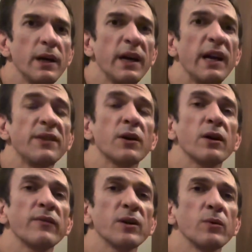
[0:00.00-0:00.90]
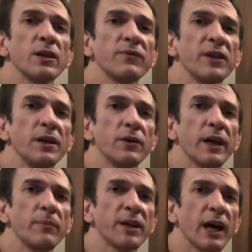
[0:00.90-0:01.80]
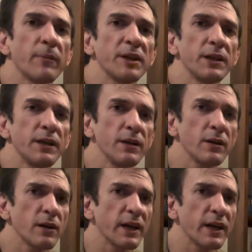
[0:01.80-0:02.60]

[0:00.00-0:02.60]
Hey there everyone, Video Game Cabinet here,